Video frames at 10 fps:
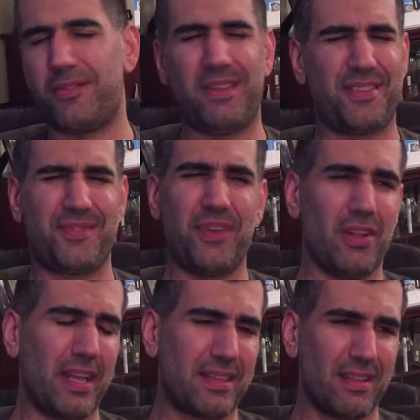It's
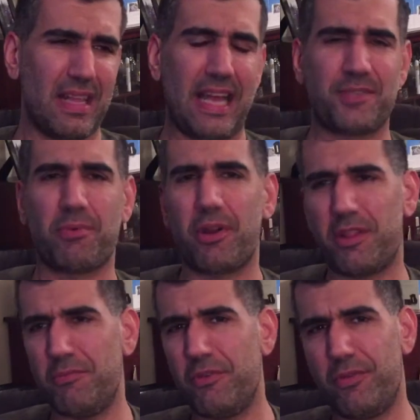felt like the last part of
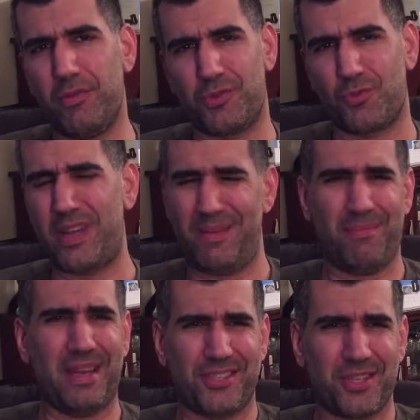the movie was written
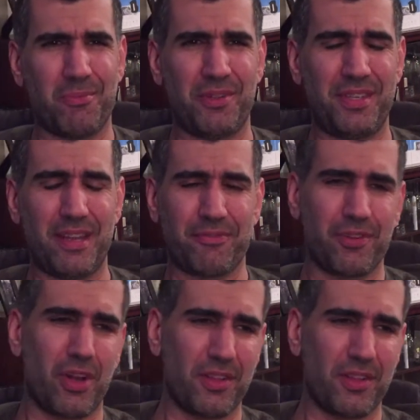by someone different.